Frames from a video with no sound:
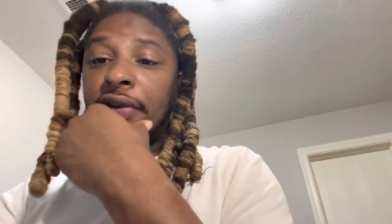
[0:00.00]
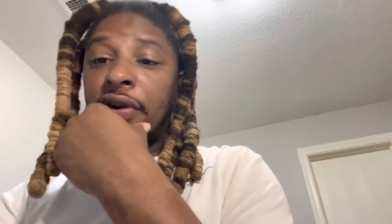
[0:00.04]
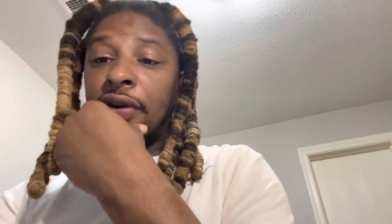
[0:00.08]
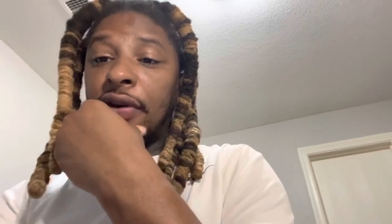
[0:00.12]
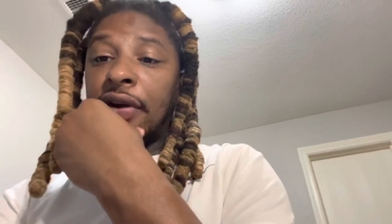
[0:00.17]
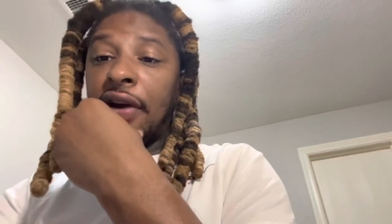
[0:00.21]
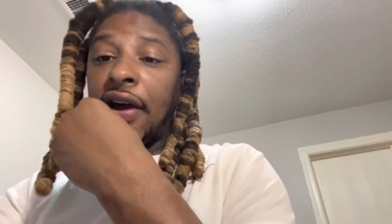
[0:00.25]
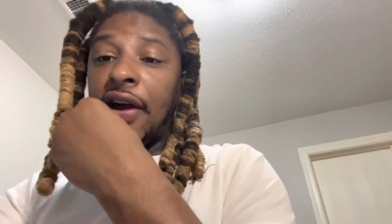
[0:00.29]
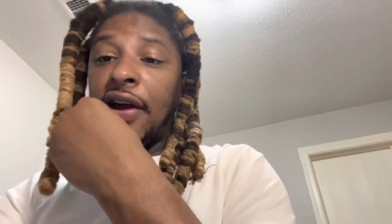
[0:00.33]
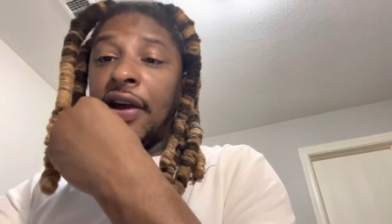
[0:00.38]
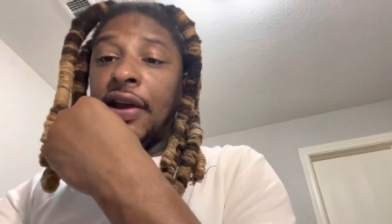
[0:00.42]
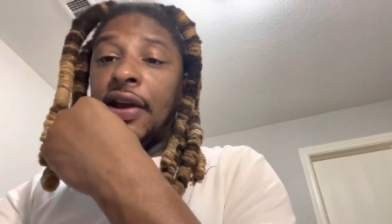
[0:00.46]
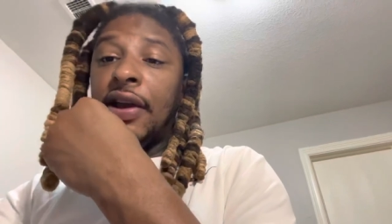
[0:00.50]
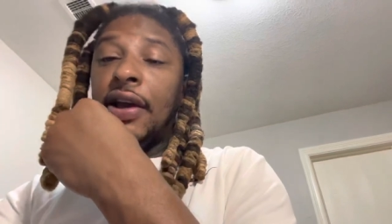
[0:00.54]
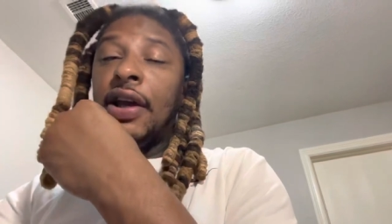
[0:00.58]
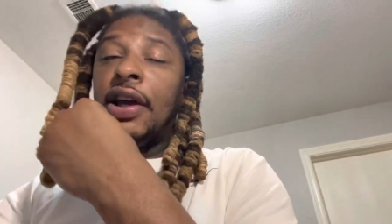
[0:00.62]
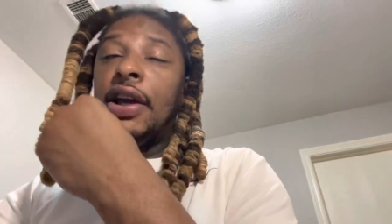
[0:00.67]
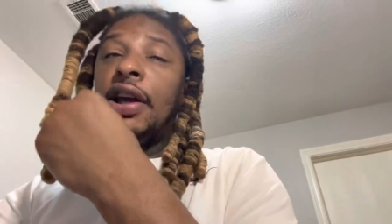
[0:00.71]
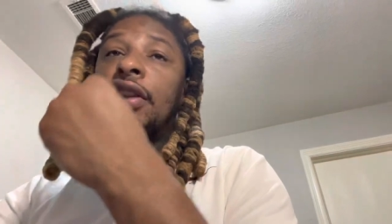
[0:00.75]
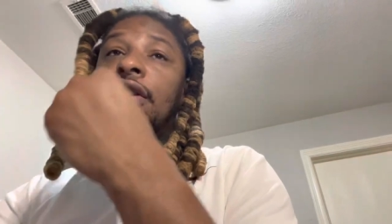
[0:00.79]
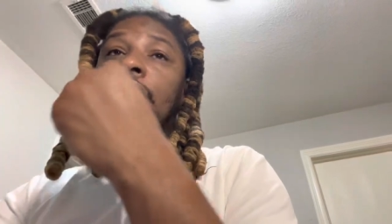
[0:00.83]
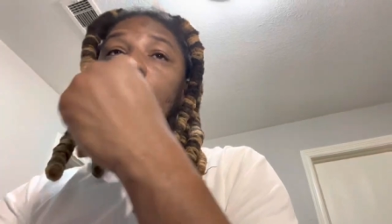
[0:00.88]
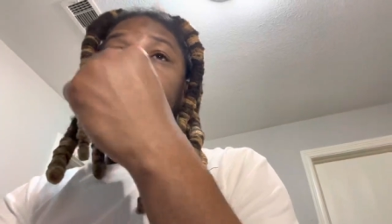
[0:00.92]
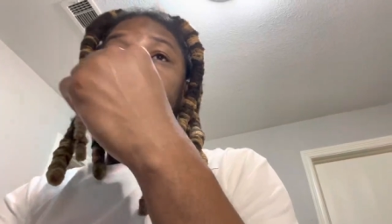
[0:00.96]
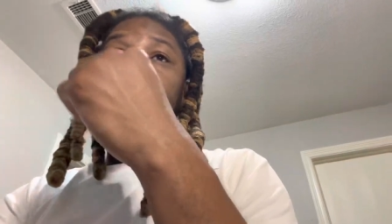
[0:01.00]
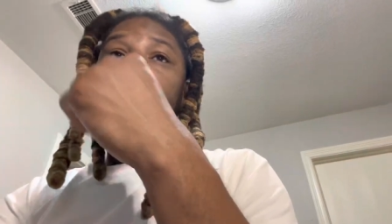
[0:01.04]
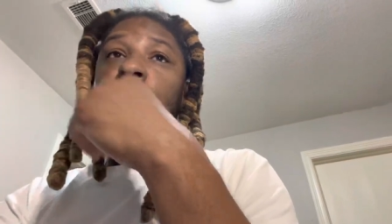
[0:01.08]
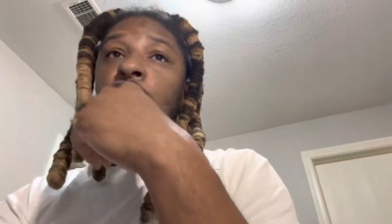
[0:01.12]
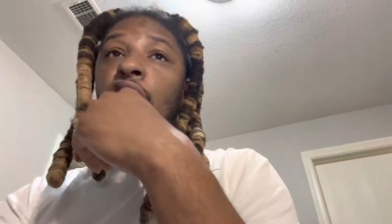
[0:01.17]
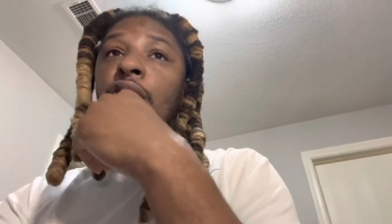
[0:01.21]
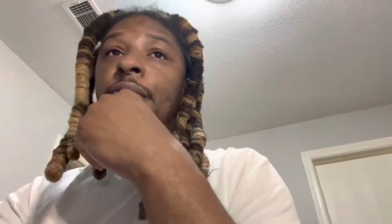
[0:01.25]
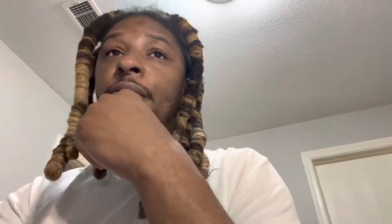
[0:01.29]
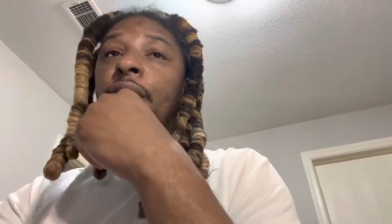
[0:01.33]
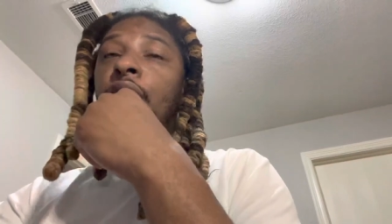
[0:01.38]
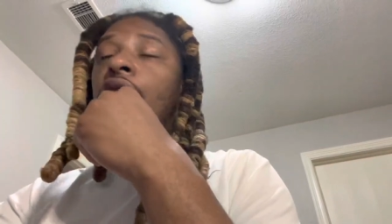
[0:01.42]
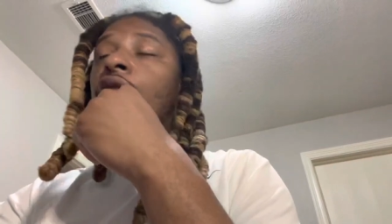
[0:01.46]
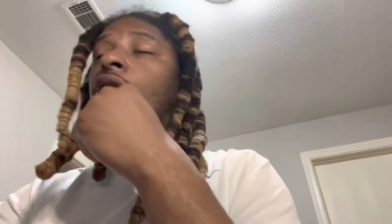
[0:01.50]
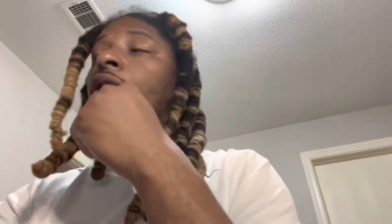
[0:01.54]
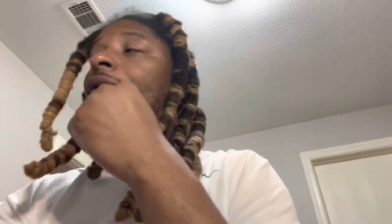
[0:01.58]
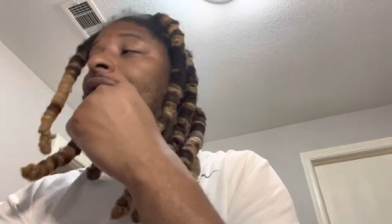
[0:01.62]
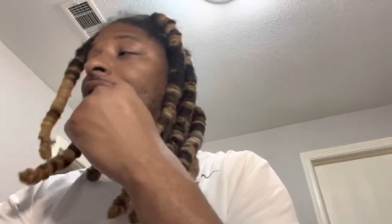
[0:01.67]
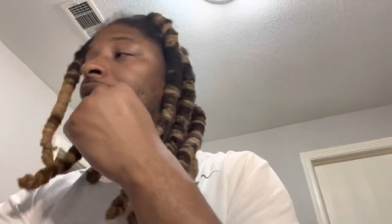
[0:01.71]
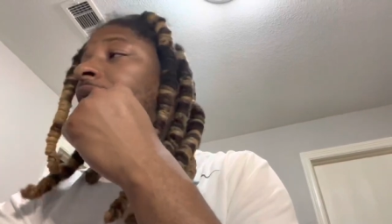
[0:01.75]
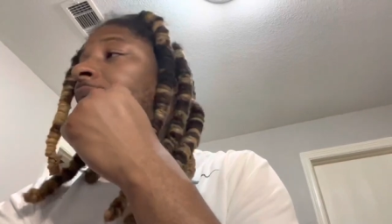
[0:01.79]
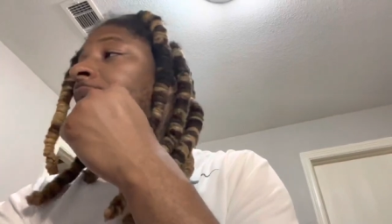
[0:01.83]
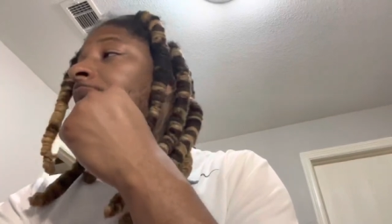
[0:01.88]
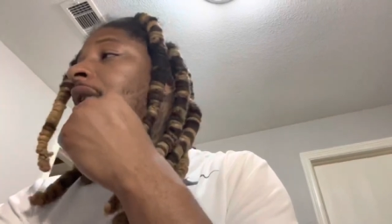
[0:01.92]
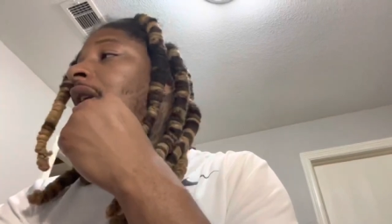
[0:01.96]
Okay, the blue merle
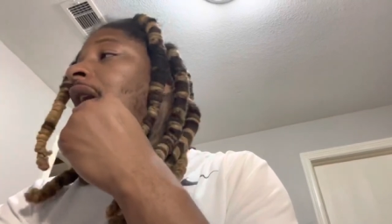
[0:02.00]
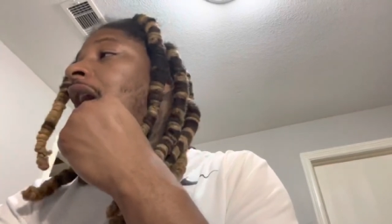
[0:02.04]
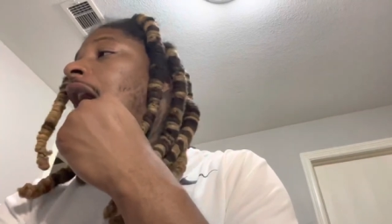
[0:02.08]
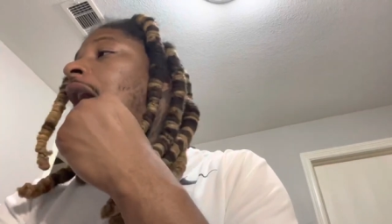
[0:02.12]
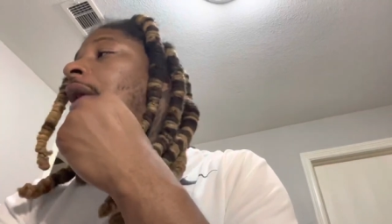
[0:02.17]
female,